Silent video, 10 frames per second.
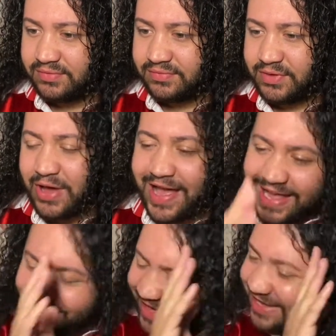Yo, I
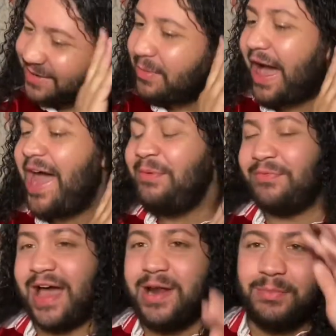guess like I
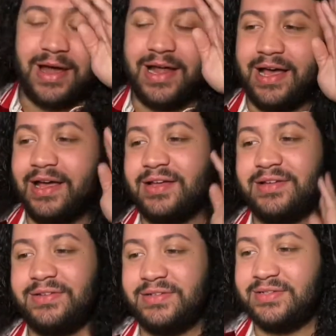don't I don't wanna
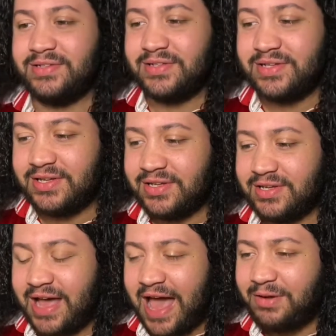
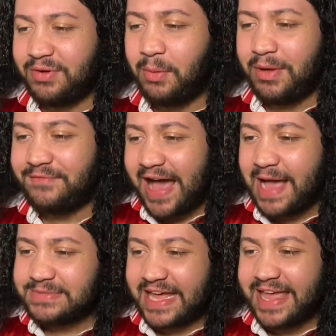I don't know what
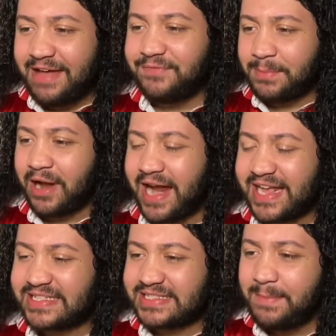vibes I get from her. I
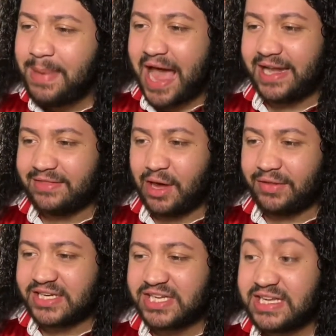get somebody, though.
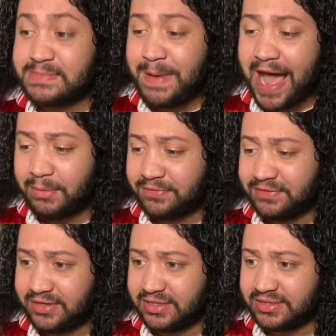Like, she is powerful.